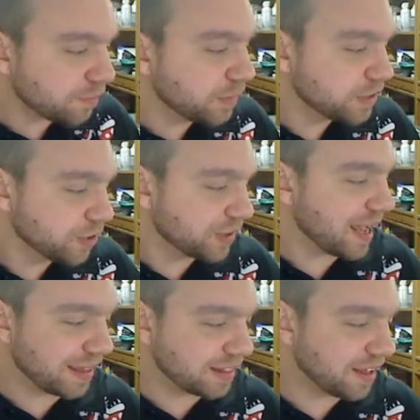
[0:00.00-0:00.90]
I mean, it's
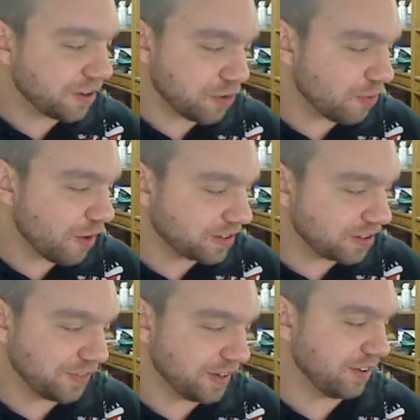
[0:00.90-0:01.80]
okay that they don't watch
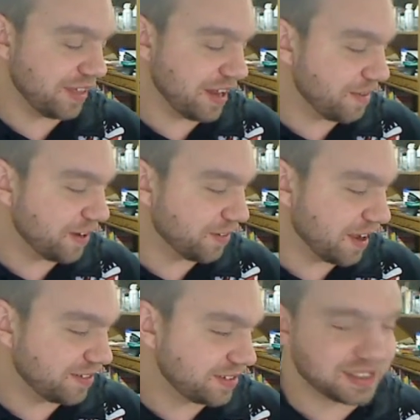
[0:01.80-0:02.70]
the videos that I made when
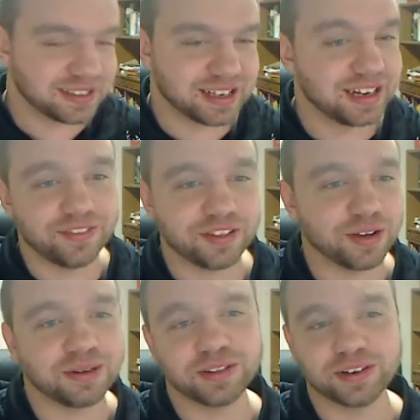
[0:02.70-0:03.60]
I was 16, even
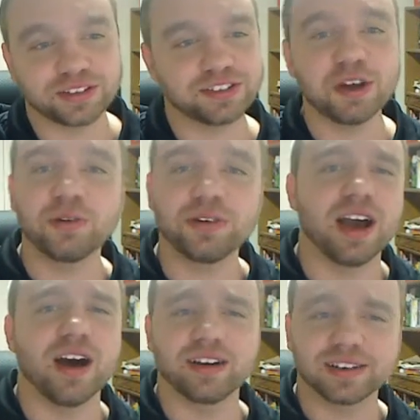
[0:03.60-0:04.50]
though I look so young.